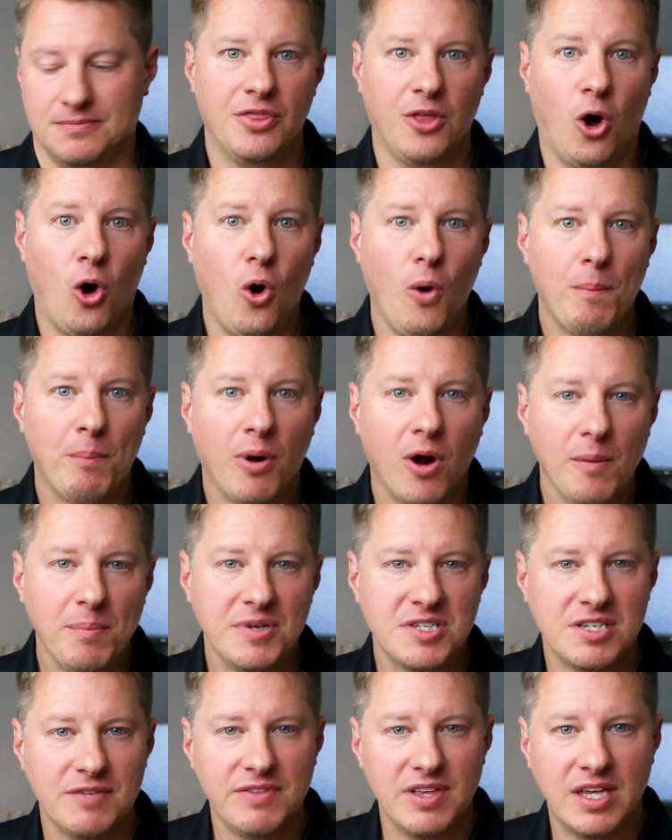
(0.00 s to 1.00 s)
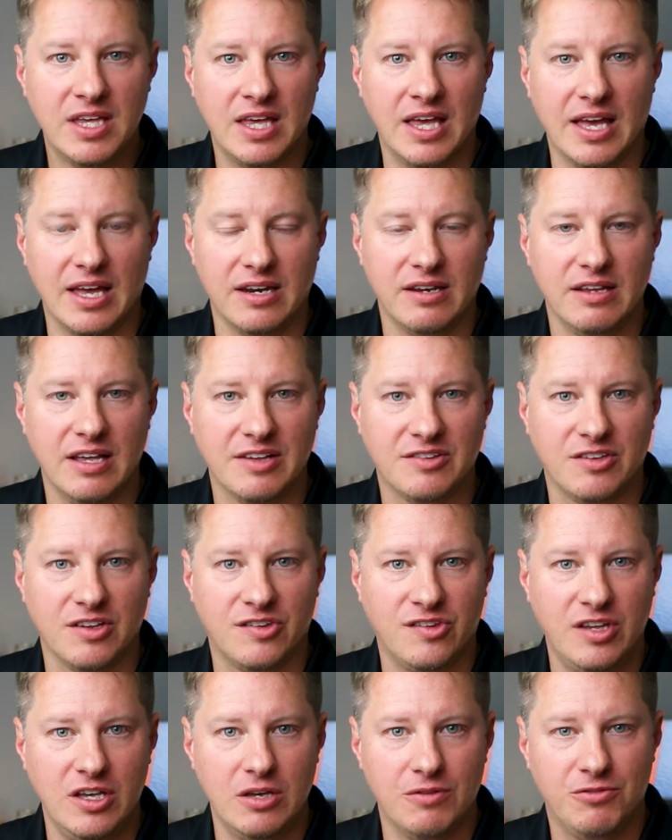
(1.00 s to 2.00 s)
The whole purpose of the kit is to
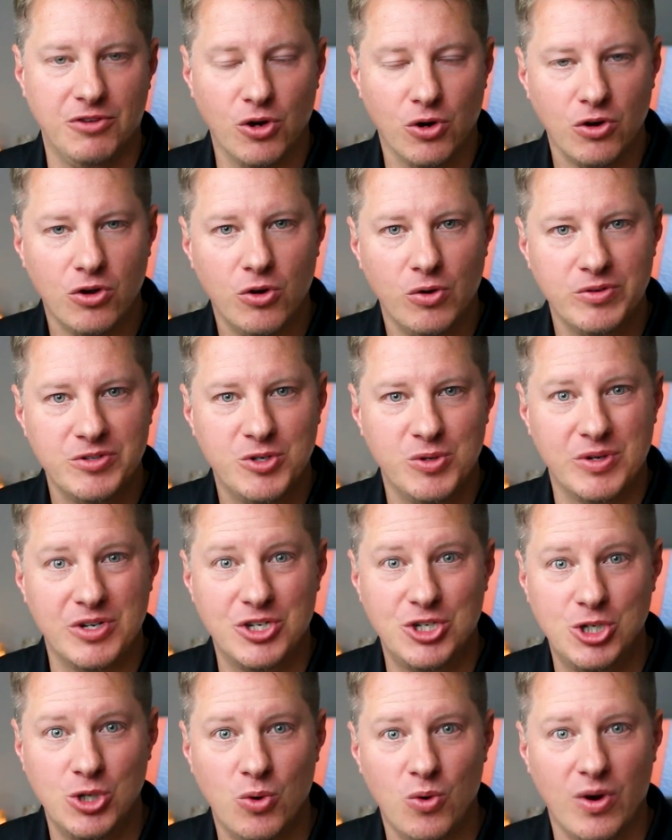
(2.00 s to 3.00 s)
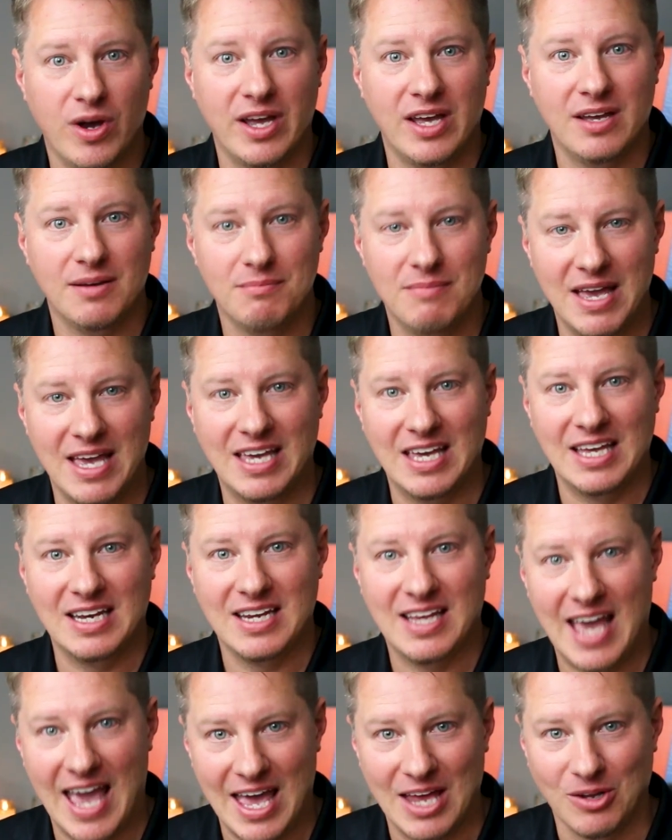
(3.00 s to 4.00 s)
see if you're going to enjoy
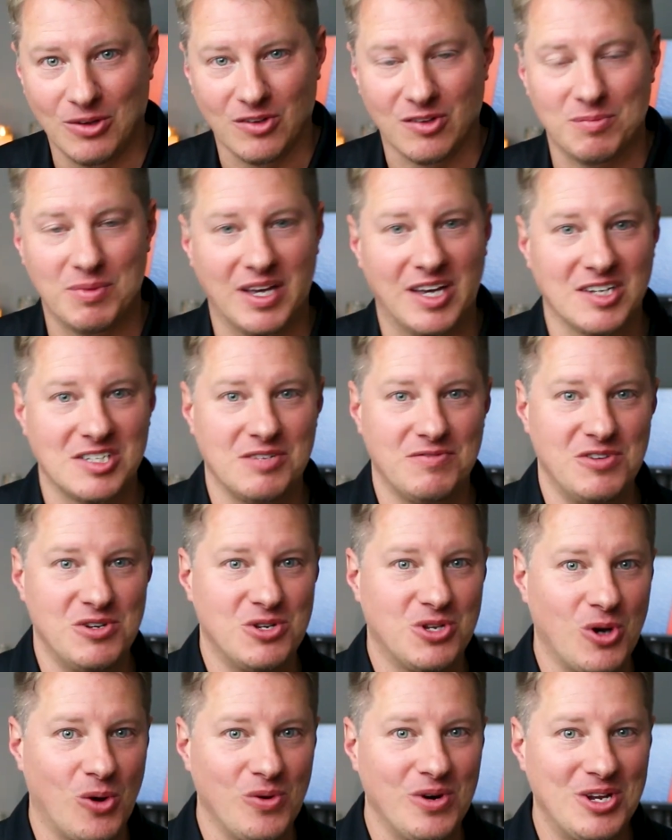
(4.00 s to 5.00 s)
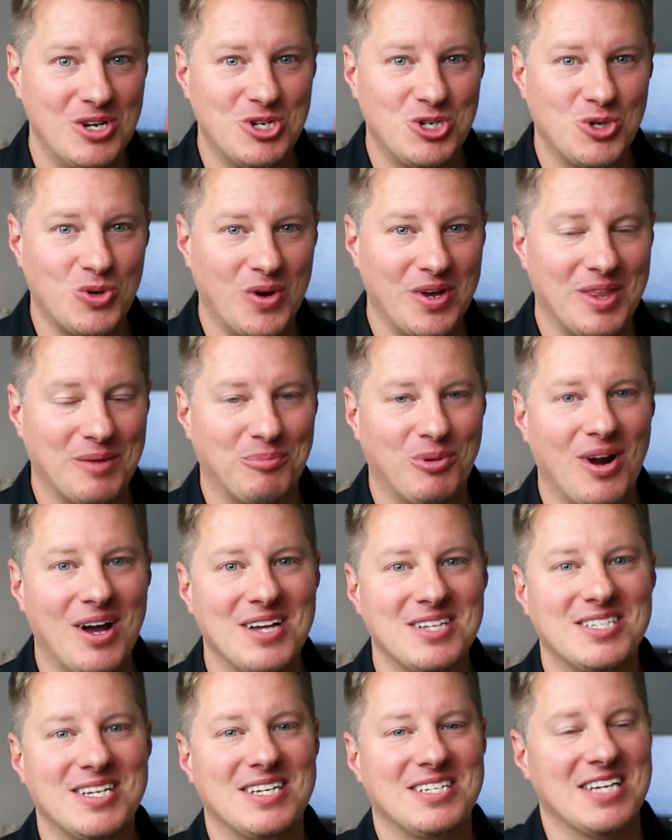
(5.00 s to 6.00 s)
making candles, because if you don't enjoy the
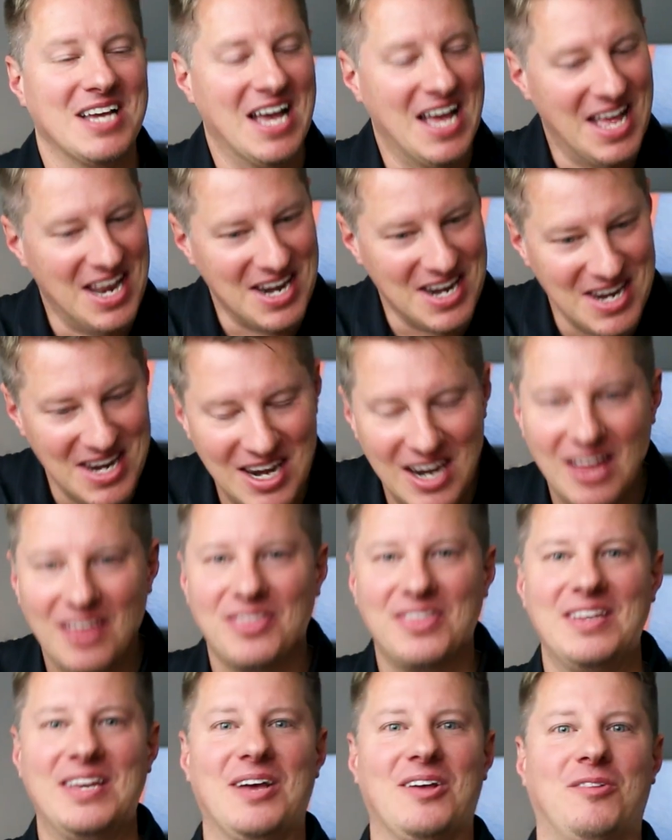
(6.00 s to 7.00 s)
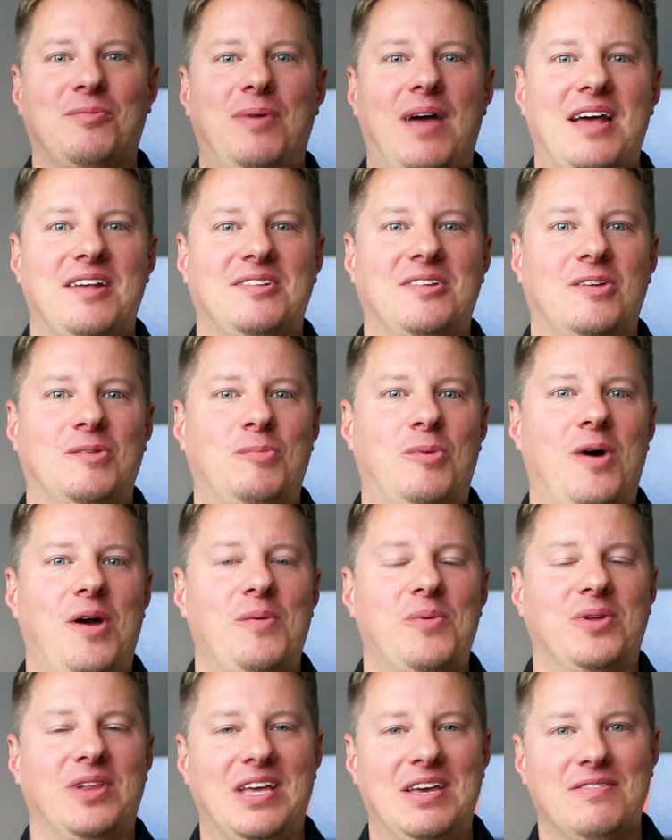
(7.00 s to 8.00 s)
process, nothing else past this
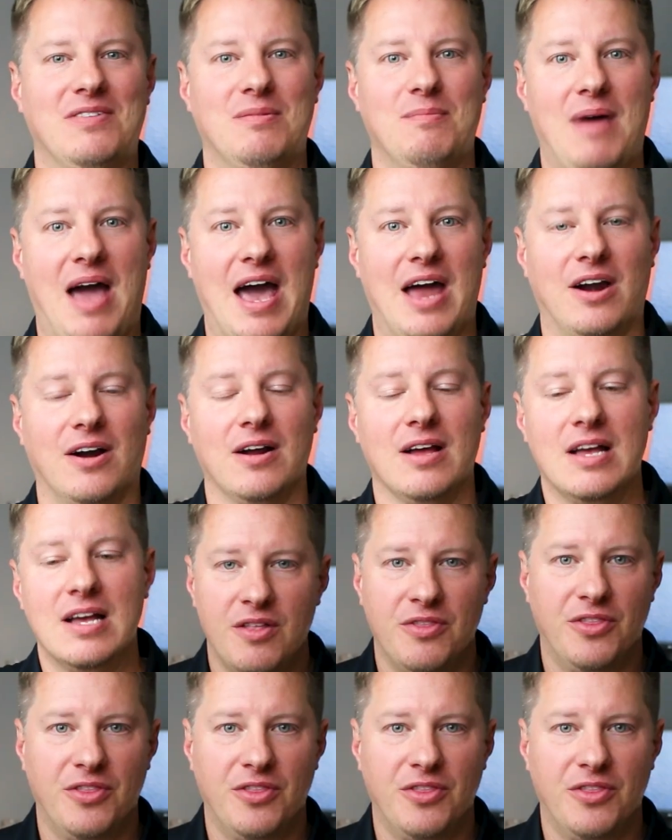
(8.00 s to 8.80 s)
point will even matter.